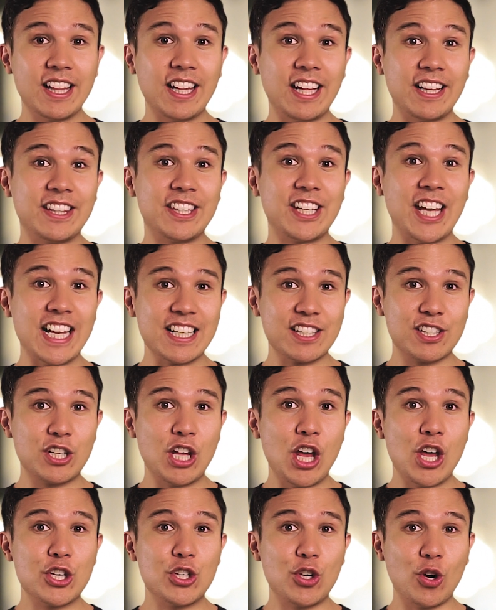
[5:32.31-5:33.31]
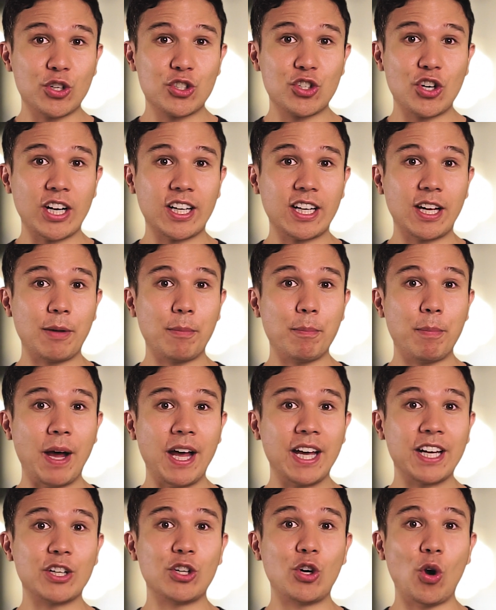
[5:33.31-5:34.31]
then test your tracking
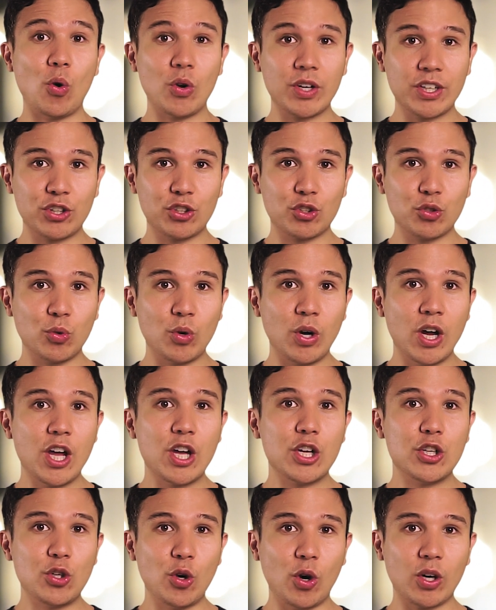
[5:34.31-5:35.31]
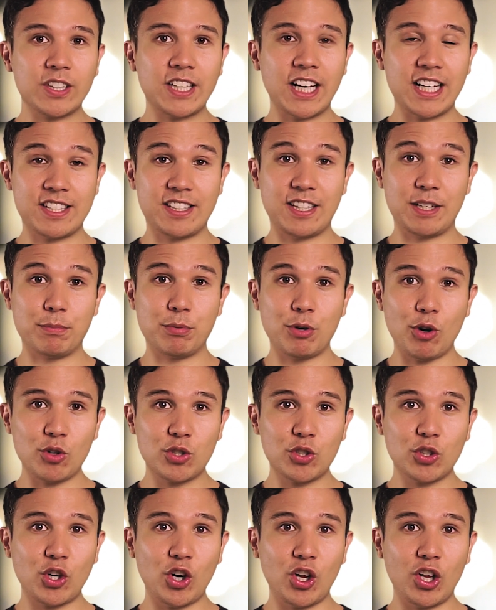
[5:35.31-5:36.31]
by going through your testing
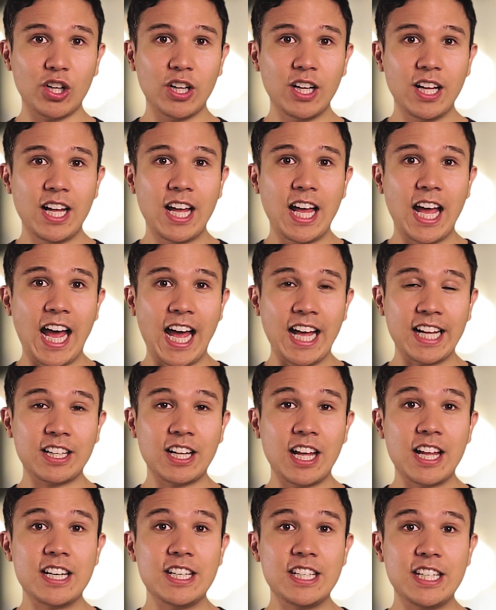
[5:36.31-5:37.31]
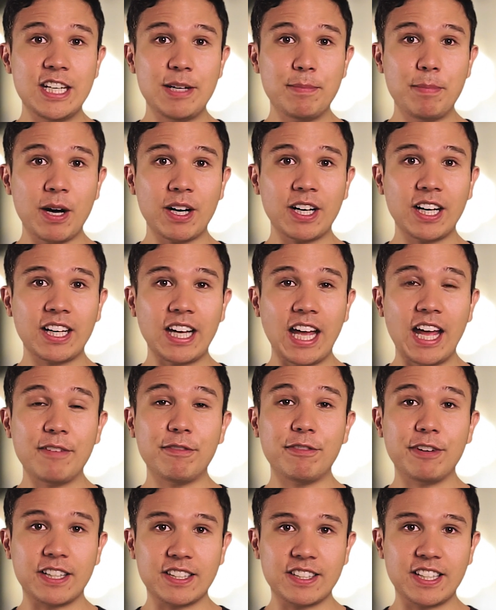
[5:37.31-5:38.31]
protocol and debugging
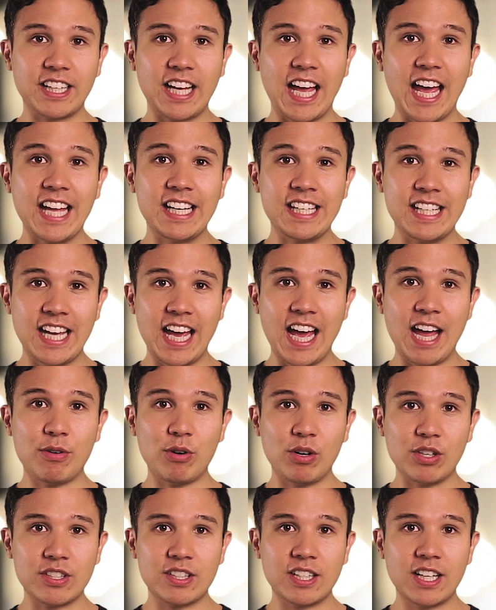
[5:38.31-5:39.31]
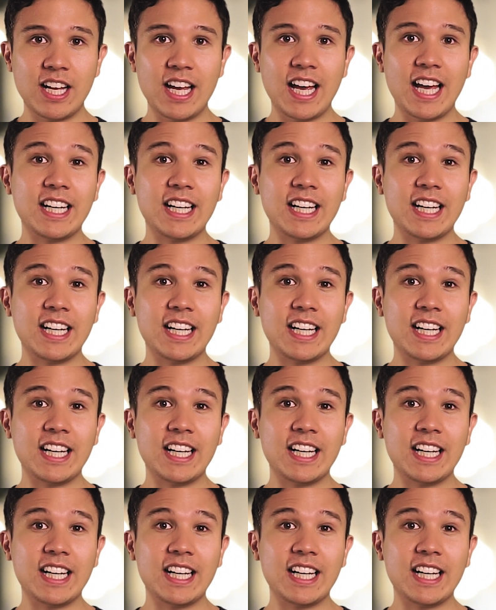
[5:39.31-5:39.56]
and fixing any errors.